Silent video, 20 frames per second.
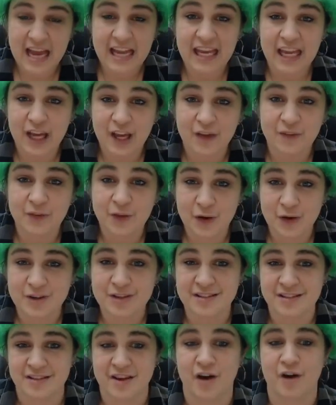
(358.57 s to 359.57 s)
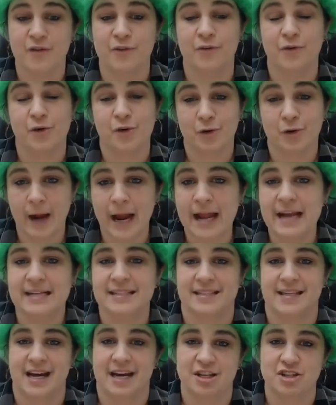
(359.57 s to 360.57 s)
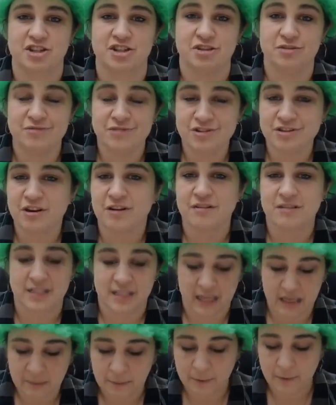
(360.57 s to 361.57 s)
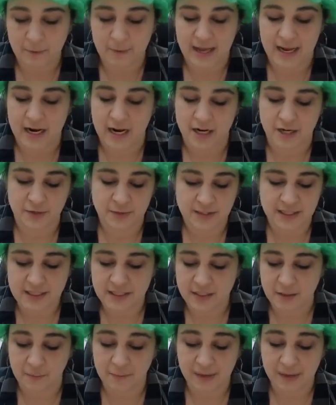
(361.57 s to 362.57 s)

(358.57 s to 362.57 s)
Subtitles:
Give yourself grace as you start to implement a new system,